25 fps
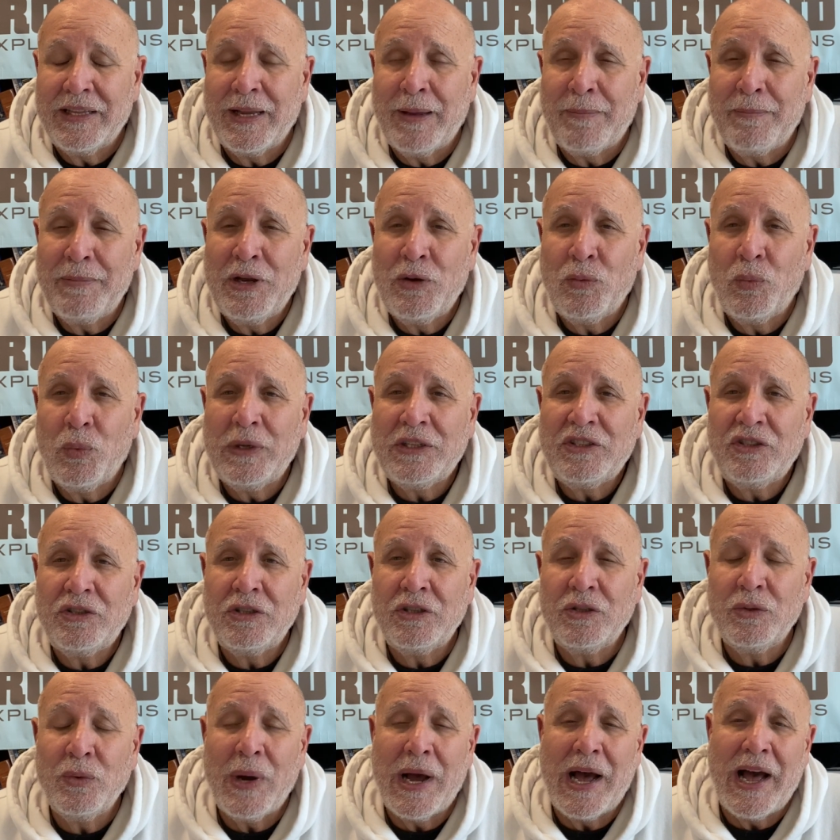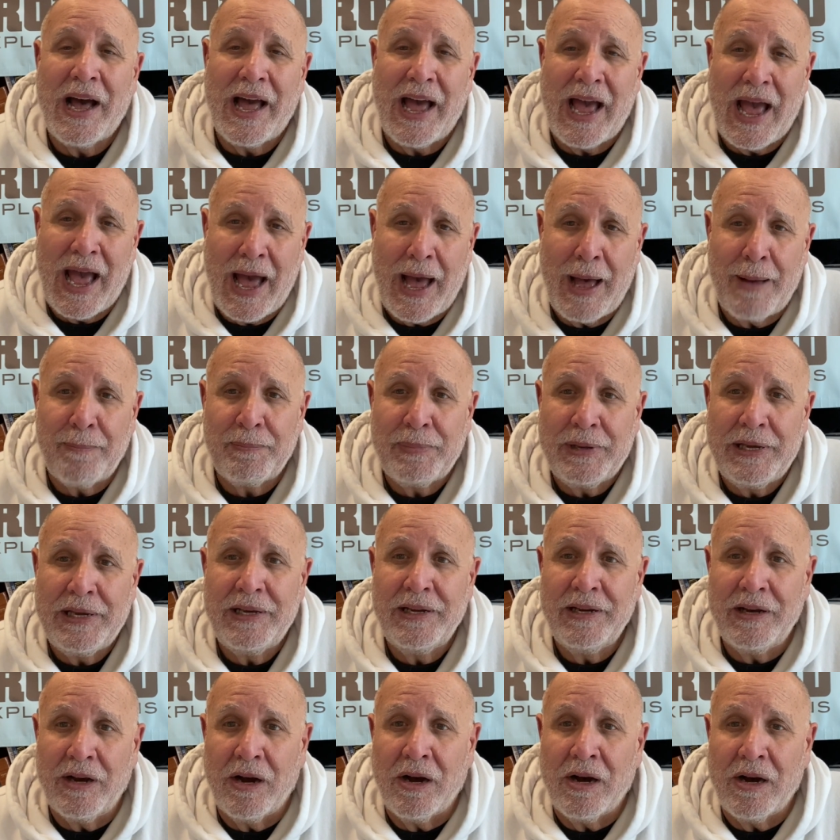let me wish you a
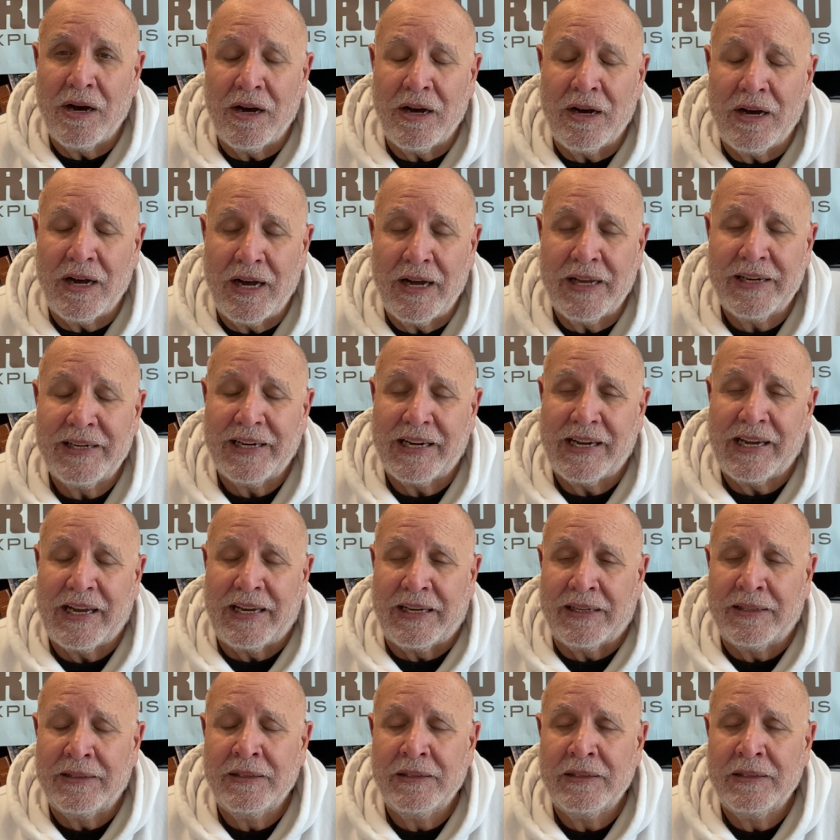happy Hanukkah.